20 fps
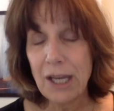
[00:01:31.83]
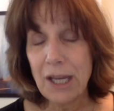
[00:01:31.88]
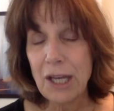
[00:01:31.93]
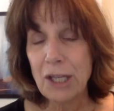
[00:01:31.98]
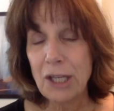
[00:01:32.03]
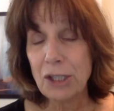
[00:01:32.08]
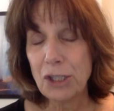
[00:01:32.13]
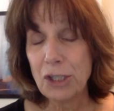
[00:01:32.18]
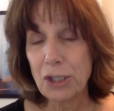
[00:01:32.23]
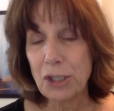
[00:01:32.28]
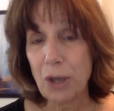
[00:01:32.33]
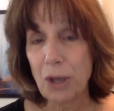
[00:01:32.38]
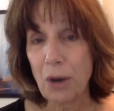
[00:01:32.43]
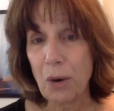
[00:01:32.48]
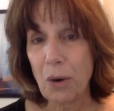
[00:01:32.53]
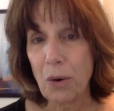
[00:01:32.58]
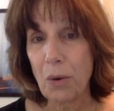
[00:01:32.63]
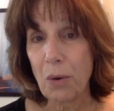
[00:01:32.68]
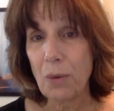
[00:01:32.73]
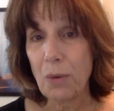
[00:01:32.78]

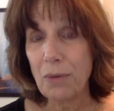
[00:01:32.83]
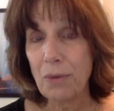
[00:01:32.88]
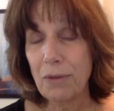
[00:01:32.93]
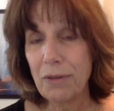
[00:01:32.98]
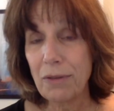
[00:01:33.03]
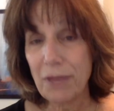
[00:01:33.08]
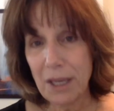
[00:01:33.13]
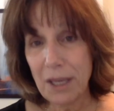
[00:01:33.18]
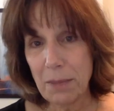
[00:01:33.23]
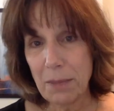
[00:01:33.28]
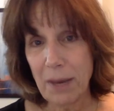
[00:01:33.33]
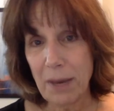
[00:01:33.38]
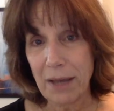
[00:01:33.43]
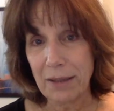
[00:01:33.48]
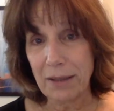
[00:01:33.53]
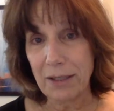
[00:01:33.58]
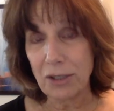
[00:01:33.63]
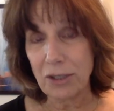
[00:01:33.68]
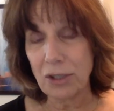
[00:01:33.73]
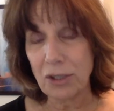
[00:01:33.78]
So think about
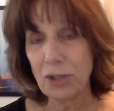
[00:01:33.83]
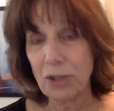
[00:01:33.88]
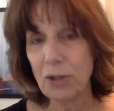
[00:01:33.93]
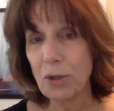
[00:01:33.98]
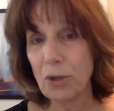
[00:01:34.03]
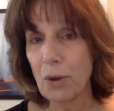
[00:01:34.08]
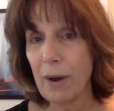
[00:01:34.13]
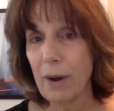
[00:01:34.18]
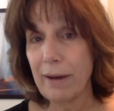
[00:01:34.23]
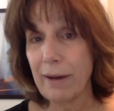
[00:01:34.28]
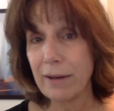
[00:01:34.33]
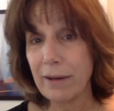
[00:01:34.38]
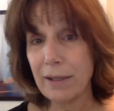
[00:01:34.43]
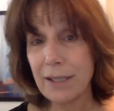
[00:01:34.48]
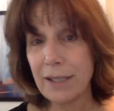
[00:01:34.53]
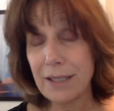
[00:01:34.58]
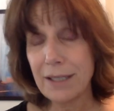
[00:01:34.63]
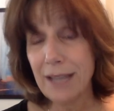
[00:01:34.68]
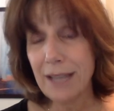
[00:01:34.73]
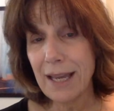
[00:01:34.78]
this. You know, you go out on
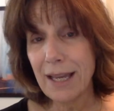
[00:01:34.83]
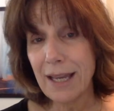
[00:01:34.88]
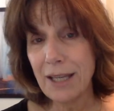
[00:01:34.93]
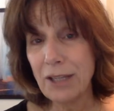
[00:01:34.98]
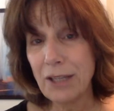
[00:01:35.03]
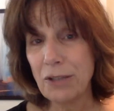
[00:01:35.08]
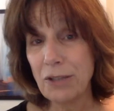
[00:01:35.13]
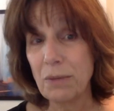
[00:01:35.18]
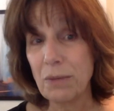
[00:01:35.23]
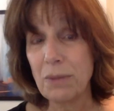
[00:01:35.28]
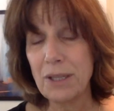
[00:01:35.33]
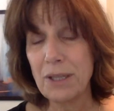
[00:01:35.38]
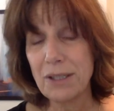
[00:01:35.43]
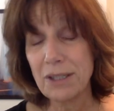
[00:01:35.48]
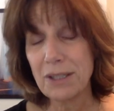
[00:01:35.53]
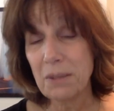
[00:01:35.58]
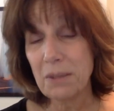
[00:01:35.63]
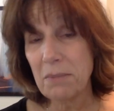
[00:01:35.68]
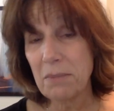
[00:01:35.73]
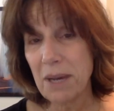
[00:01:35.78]
a date, you meet
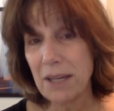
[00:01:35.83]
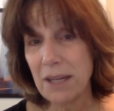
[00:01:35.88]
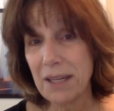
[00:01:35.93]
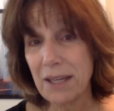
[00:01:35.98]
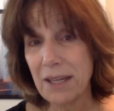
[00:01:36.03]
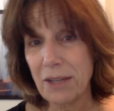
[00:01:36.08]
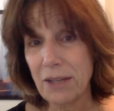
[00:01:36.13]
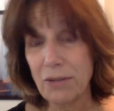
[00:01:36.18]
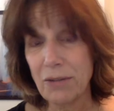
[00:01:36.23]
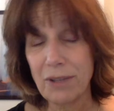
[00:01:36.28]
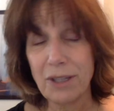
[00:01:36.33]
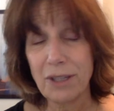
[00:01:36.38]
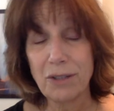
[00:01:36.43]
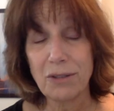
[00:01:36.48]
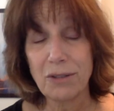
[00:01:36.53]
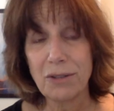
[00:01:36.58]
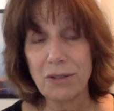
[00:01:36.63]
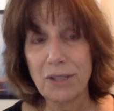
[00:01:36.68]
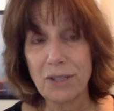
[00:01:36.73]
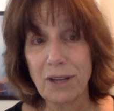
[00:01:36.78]
somebody, and you think to
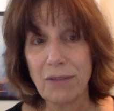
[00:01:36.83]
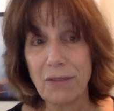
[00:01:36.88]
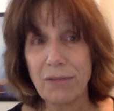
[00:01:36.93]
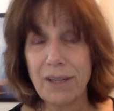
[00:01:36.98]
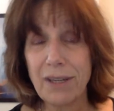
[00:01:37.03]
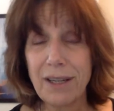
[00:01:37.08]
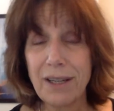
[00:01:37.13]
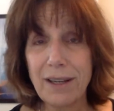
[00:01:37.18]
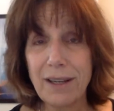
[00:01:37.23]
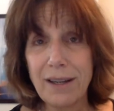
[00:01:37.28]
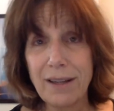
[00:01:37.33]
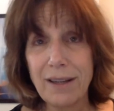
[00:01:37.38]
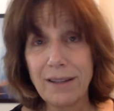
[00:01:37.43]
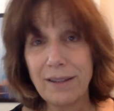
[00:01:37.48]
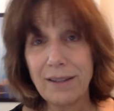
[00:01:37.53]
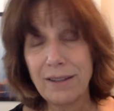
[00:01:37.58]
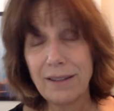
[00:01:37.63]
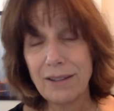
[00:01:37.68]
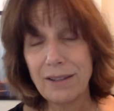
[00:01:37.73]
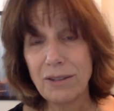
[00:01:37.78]
yourself, well,
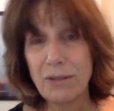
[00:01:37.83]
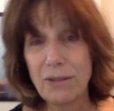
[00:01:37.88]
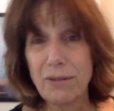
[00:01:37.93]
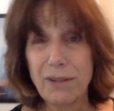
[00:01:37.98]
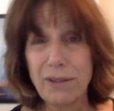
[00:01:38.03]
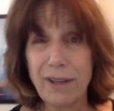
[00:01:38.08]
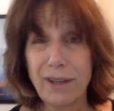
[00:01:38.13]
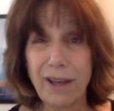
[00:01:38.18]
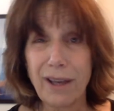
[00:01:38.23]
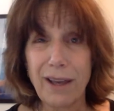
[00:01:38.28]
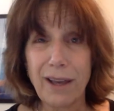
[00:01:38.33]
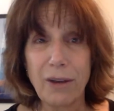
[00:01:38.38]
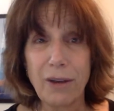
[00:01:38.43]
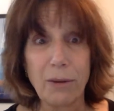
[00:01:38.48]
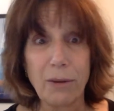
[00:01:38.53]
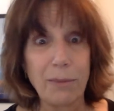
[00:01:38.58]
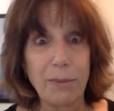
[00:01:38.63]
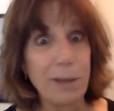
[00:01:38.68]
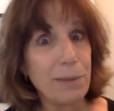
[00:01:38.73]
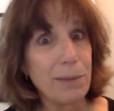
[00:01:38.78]
he's okay, or
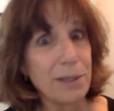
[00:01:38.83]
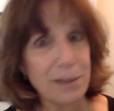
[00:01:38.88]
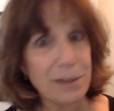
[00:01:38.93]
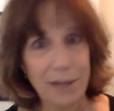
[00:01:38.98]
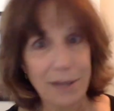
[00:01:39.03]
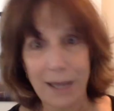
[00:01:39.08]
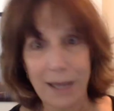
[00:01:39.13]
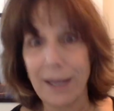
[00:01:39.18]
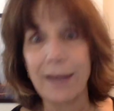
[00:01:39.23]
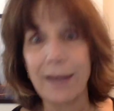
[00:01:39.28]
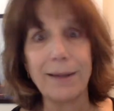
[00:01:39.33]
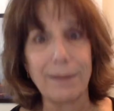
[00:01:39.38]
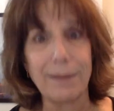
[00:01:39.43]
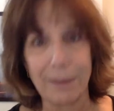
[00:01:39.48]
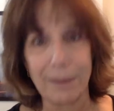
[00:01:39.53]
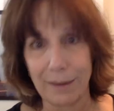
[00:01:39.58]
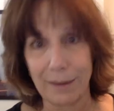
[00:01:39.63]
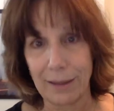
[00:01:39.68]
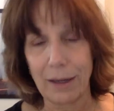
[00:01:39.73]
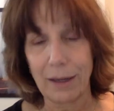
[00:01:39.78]
maybe he's not
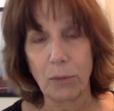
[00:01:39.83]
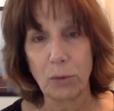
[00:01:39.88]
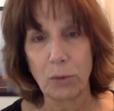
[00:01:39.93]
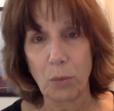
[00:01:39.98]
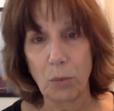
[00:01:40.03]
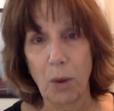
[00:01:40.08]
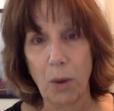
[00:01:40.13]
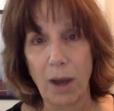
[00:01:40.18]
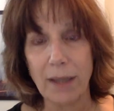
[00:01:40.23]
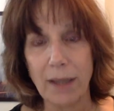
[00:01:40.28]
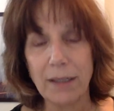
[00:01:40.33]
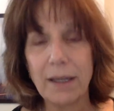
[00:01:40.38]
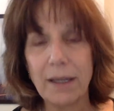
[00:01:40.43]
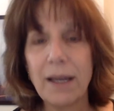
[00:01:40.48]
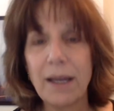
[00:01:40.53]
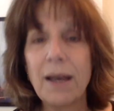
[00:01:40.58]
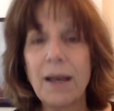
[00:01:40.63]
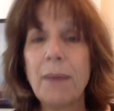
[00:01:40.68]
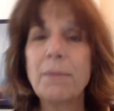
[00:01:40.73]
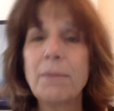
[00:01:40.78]
anything that I would want,
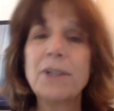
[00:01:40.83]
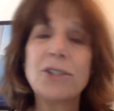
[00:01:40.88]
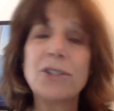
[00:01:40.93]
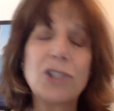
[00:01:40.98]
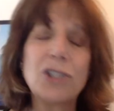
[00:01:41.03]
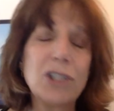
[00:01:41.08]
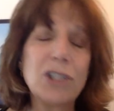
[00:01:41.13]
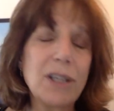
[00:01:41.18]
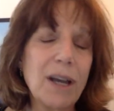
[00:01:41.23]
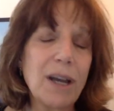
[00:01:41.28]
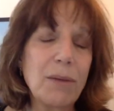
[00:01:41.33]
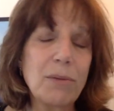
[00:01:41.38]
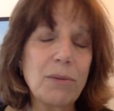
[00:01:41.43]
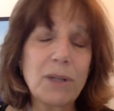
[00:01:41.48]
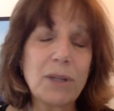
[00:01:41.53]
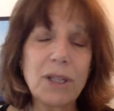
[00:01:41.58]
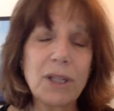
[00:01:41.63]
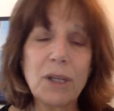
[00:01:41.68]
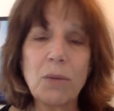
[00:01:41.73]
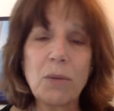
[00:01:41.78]
but gee, I
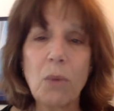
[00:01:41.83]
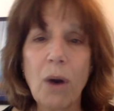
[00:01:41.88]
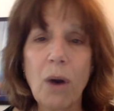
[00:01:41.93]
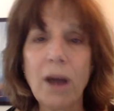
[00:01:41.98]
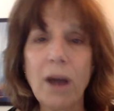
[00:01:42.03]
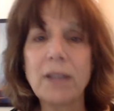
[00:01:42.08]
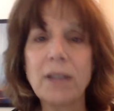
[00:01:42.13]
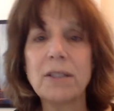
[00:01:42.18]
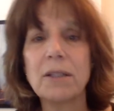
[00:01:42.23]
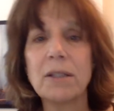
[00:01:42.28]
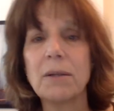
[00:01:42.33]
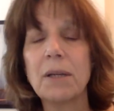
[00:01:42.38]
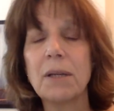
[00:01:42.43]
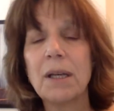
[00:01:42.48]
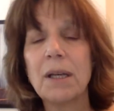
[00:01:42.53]
really want to